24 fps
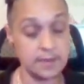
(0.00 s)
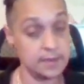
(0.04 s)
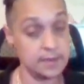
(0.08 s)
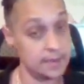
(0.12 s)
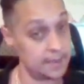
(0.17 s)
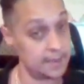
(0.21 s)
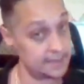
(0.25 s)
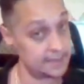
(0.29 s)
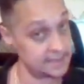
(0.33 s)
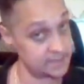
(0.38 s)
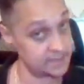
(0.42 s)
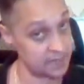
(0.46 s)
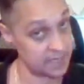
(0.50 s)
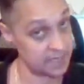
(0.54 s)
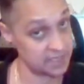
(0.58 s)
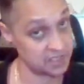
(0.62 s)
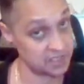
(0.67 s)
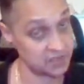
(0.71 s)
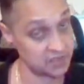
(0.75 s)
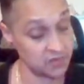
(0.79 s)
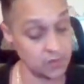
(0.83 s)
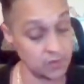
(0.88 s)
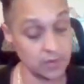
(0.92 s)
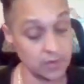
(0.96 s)

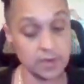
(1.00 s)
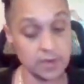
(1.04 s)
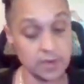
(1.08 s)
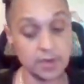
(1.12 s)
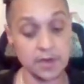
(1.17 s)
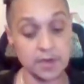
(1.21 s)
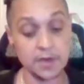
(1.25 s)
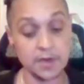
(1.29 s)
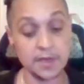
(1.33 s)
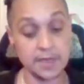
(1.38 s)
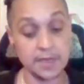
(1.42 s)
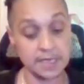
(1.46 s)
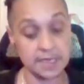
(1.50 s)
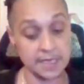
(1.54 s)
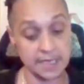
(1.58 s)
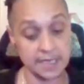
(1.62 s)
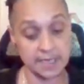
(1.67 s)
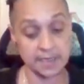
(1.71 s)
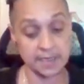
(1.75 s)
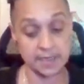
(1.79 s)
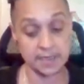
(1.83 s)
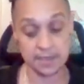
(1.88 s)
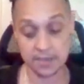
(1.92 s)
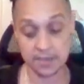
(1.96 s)

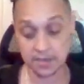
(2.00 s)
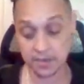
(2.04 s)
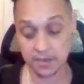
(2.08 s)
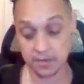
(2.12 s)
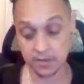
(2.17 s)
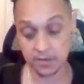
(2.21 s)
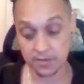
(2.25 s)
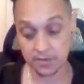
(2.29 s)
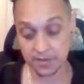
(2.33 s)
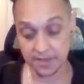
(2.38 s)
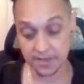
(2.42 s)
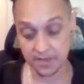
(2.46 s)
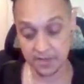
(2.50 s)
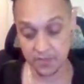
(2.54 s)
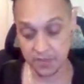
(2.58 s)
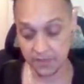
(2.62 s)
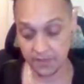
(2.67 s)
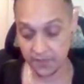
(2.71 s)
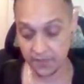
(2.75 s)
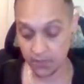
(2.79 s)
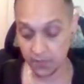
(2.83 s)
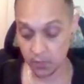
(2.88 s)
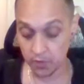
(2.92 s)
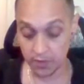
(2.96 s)
honey, you know, like
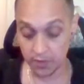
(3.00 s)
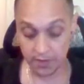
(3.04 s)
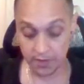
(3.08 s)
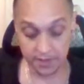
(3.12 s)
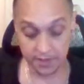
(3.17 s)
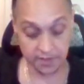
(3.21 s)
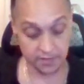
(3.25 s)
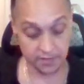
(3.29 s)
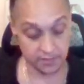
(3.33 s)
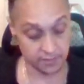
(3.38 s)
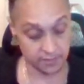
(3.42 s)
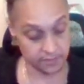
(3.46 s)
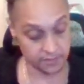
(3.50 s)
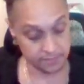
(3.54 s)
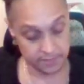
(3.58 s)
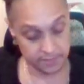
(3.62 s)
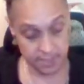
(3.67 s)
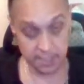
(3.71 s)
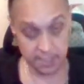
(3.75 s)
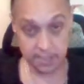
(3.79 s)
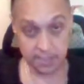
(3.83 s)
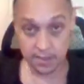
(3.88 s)
before you